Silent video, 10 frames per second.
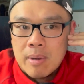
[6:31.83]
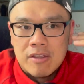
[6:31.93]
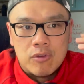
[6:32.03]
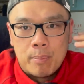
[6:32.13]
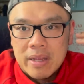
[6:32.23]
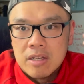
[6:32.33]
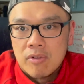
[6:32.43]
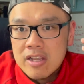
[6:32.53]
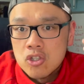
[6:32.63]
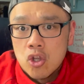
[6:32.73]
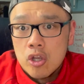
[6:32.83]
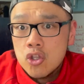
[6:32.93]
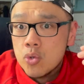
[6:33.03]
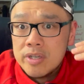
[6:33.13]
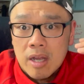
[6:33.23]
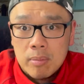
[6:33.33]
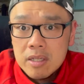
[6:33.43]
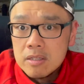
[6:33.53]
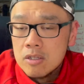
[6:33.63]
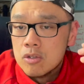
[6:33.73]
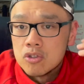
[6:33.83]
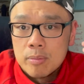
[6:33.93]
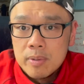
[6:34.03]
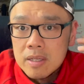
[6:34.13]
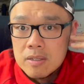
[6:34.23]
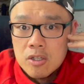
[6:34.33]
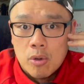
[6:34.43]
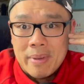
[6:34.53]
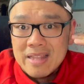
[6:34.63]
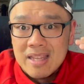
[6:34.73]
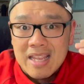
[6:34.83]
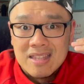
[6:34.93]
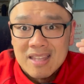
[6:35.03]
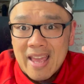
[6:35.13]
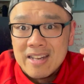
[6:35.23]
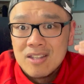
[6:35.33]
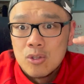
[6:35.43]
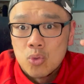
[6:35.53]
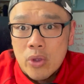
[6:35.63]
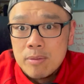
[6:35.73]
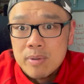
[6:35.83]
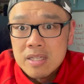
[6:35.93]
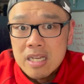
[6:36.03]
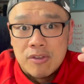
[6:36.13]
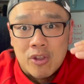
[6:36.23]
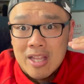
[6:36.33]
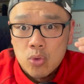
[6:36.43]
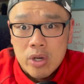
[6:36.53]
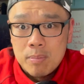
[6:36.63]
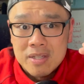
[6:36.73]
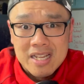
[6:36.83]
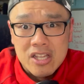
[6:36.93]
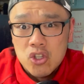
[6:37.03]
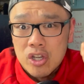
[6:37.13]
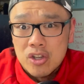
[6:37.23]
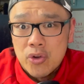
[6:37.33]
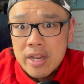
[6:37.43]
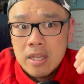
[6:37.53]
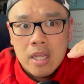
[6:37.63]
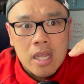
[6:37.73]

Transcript: But if you pick the right stock, you could double it, you could triple it, you could maintain 10, 20%. If you hit 20%, you're great.